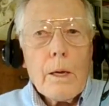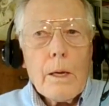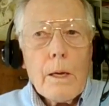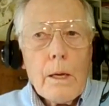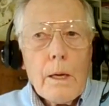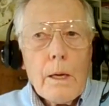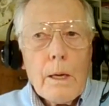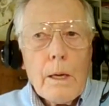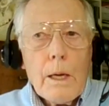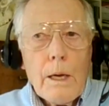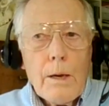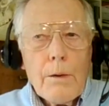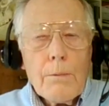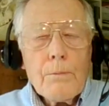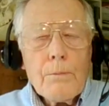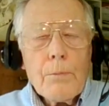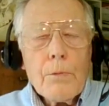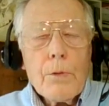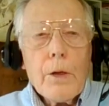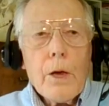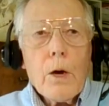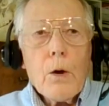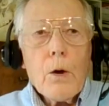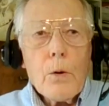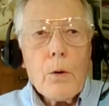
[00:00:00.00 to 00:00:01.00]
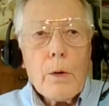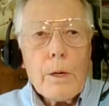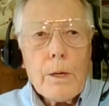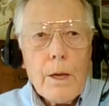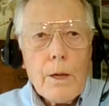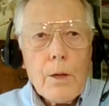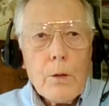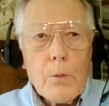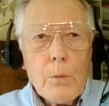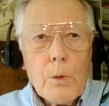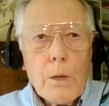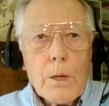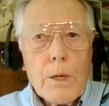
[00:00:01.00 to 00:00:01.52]
even though
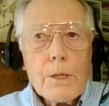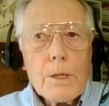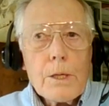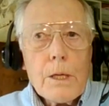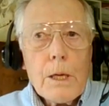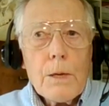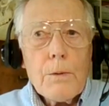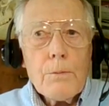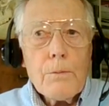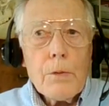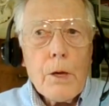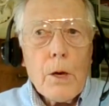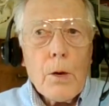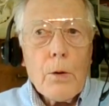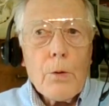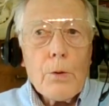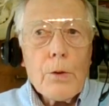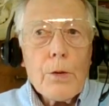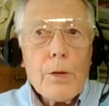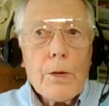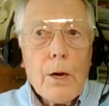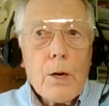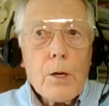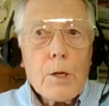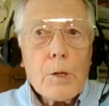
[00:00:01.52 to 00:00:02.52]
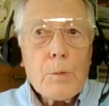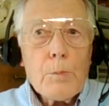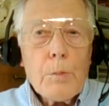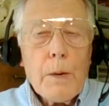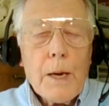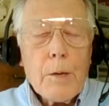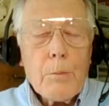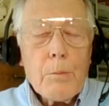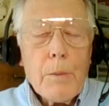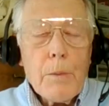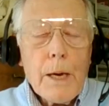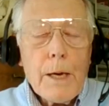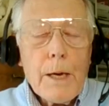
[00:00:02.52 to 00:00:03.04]
the noseband
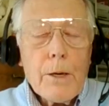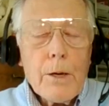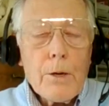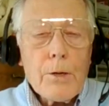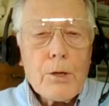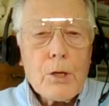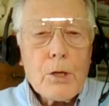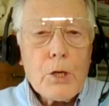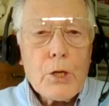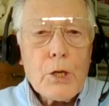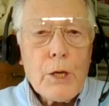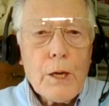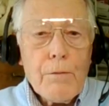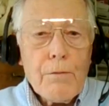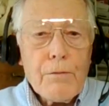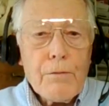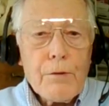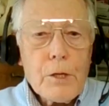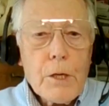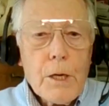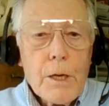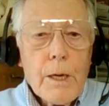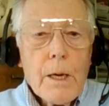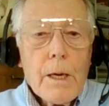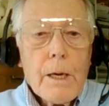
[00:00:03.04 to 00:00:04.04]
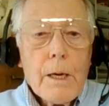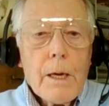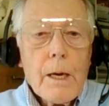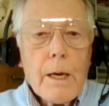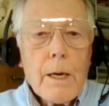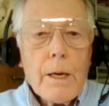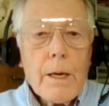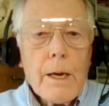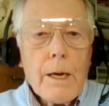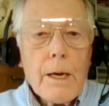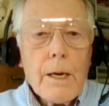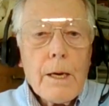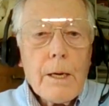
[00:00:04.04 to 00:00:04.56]
may not shift in
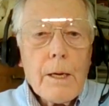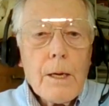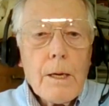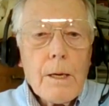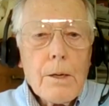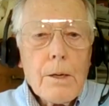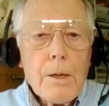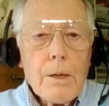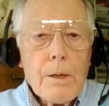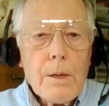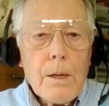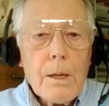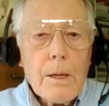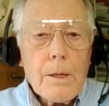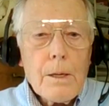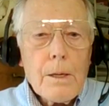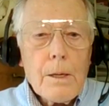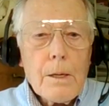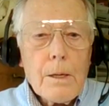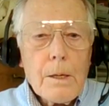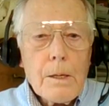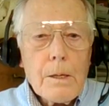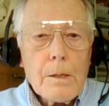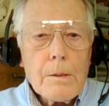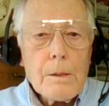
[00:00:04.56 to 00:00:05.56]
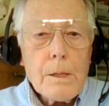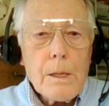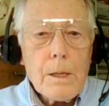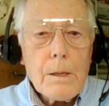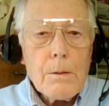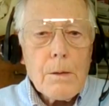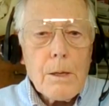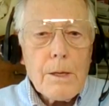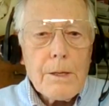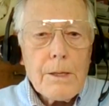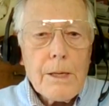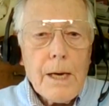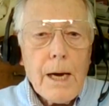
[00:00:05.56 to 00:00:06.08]
a
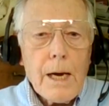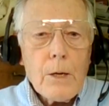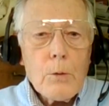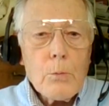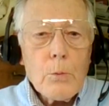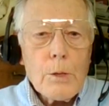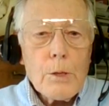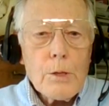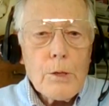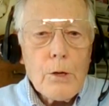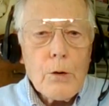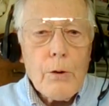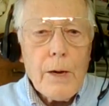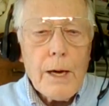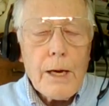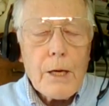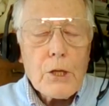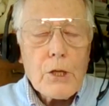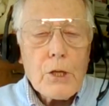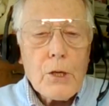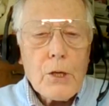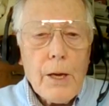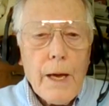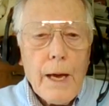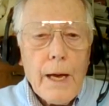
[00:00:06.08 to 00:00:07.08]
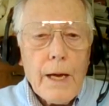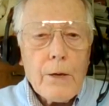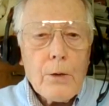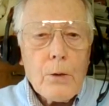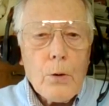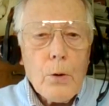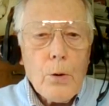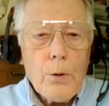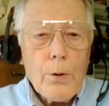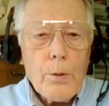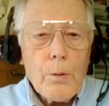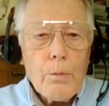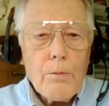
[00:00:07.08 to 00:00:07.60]
downward direction and or
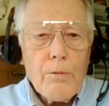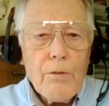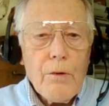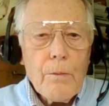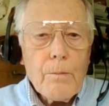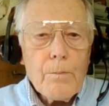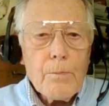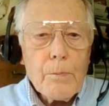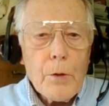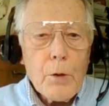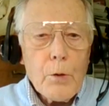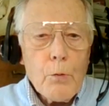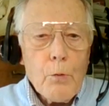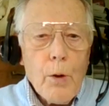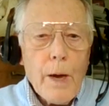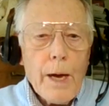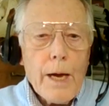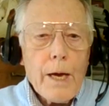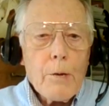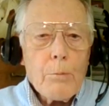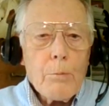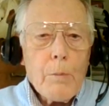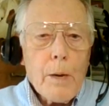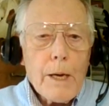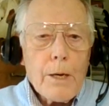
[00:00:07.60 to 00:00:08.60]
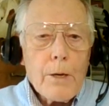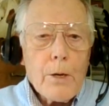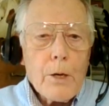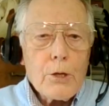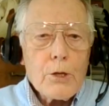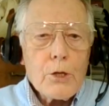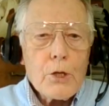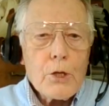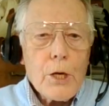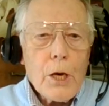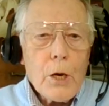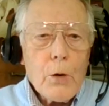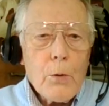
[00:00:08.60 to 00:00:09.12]
the rein may not
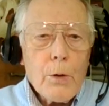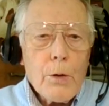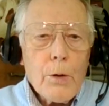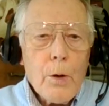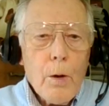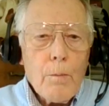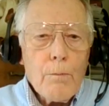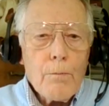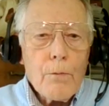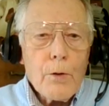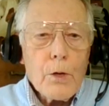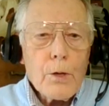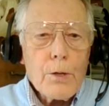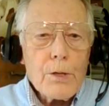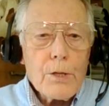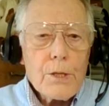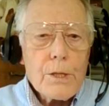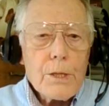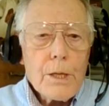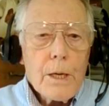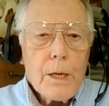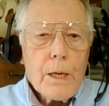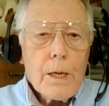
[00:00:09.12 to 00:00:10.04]
show an obvious